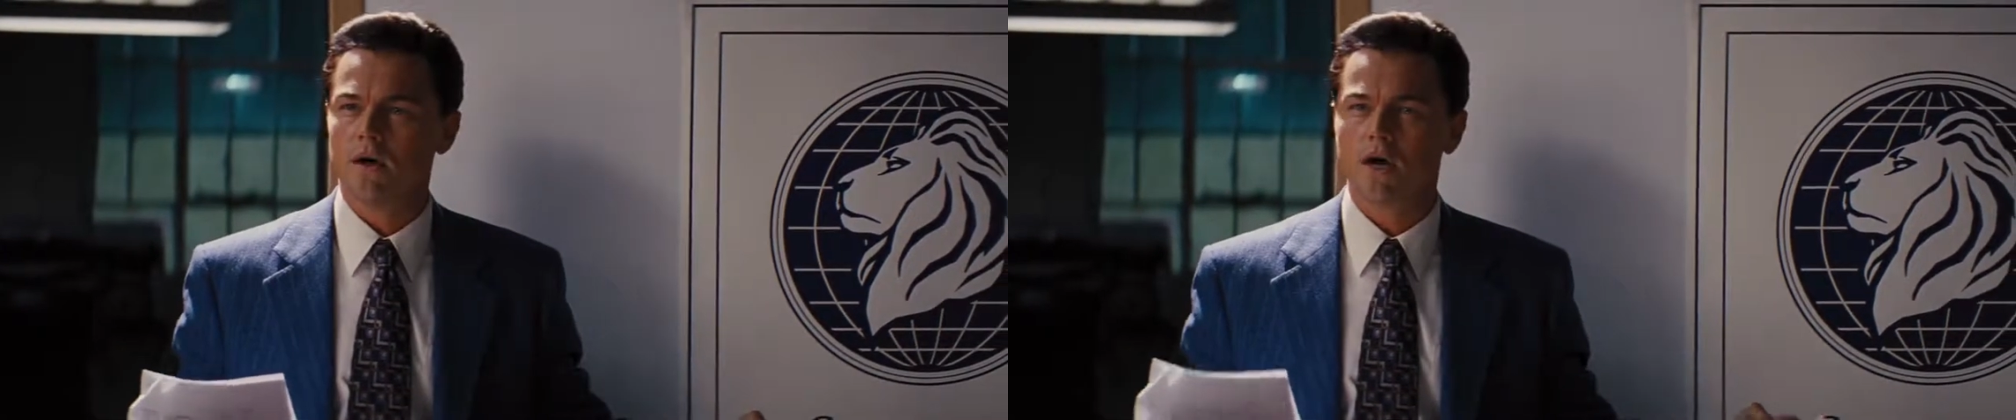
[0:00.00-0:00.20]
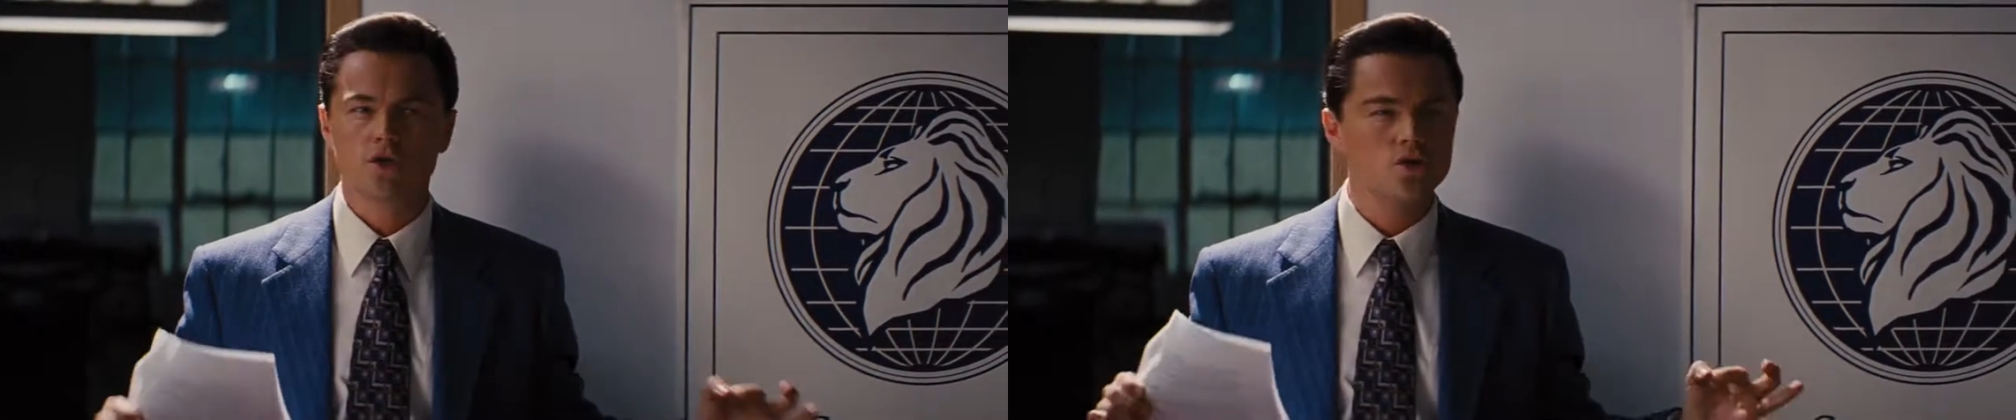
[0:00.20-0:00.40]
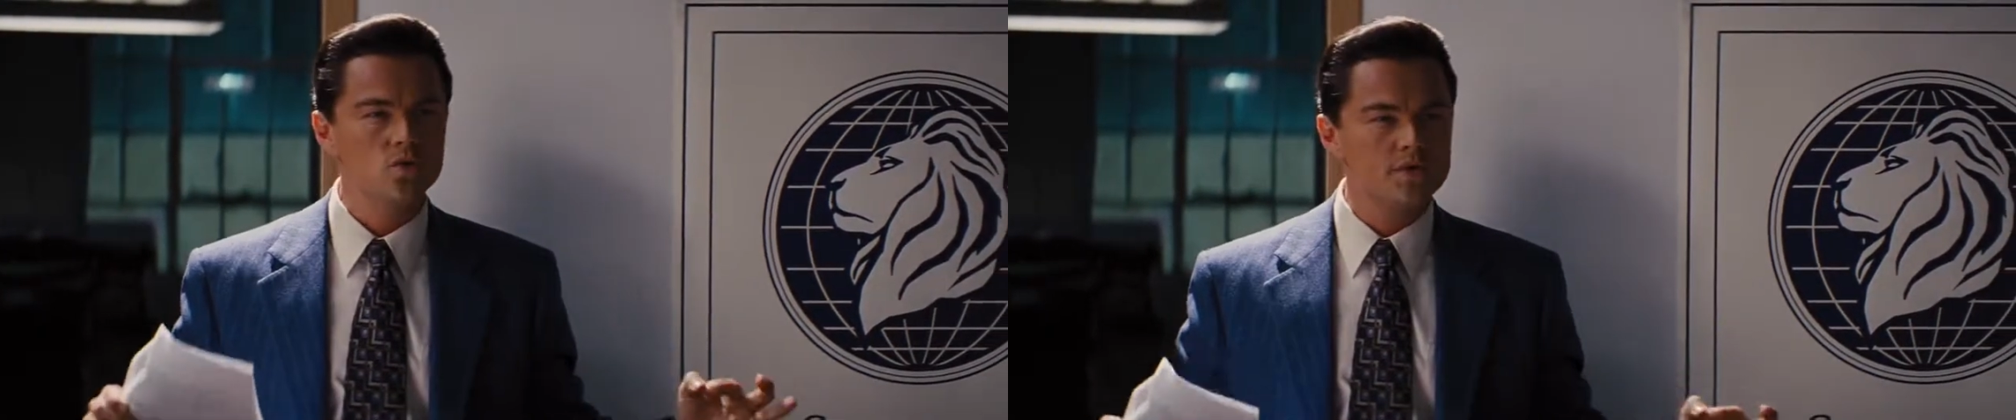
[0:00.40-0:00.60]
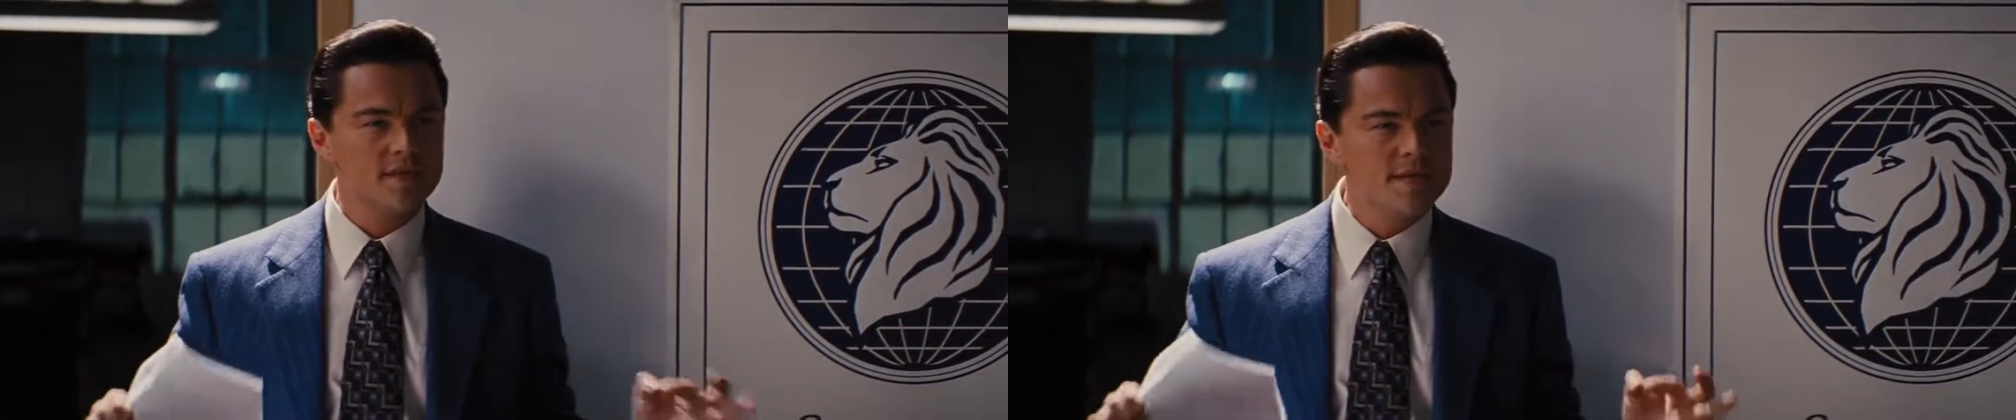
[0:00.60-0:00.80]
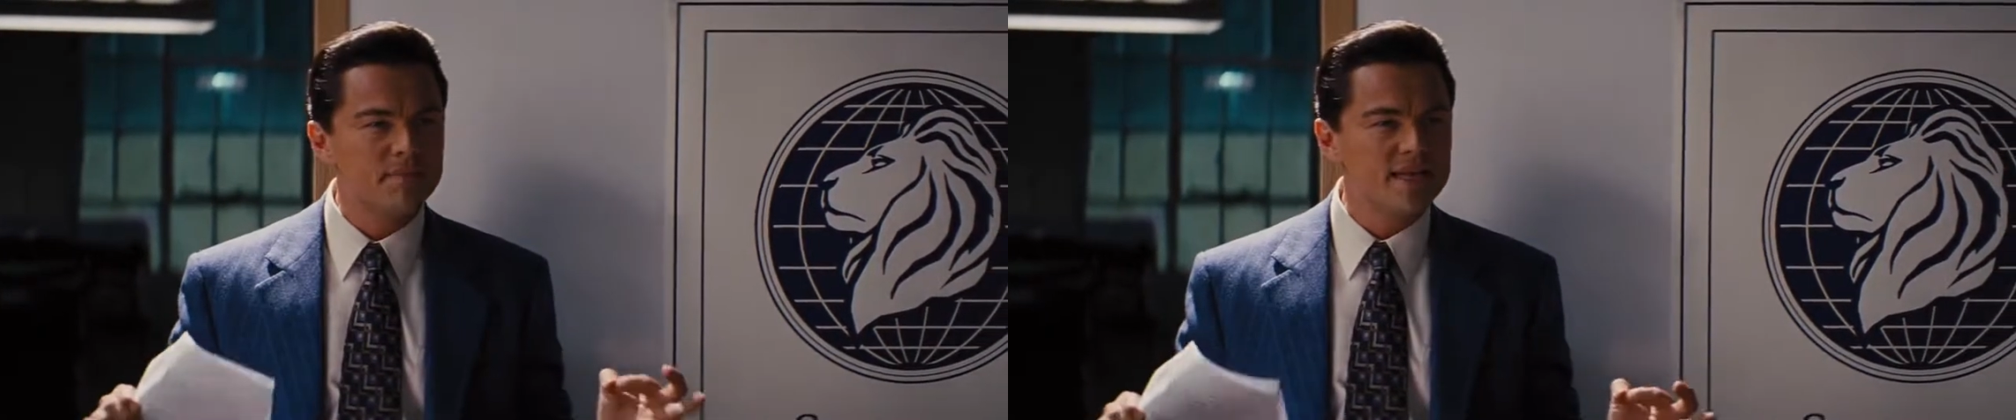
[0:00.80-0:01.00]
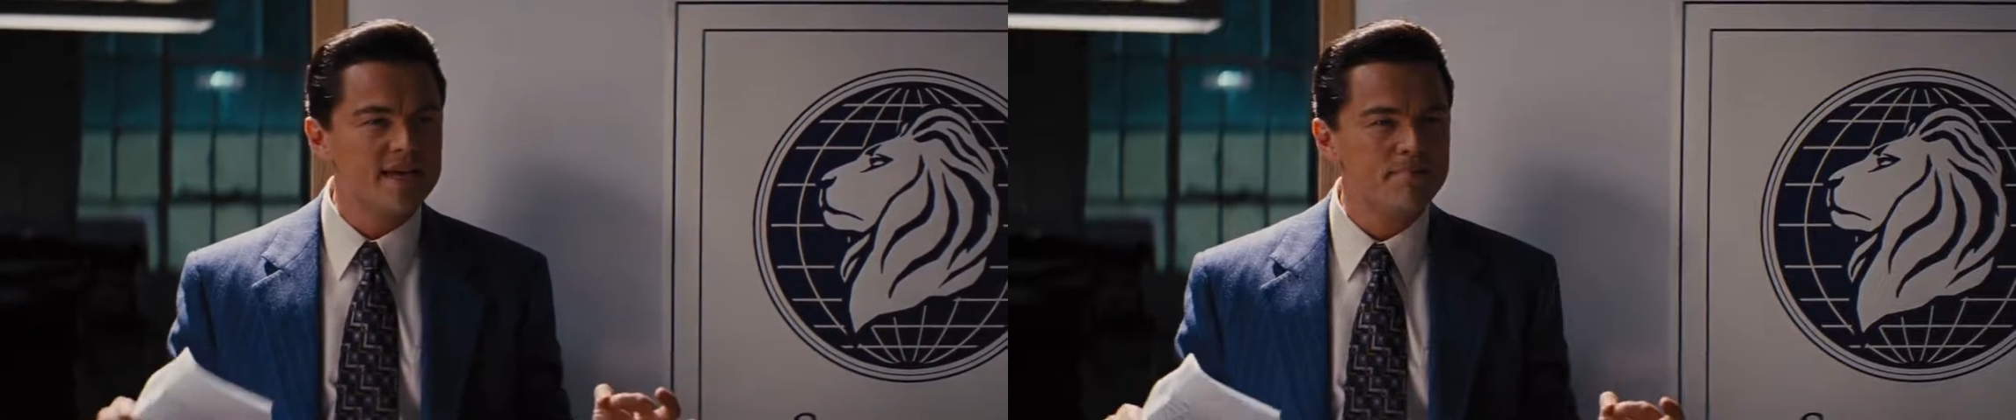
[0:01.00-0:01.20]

are so deeply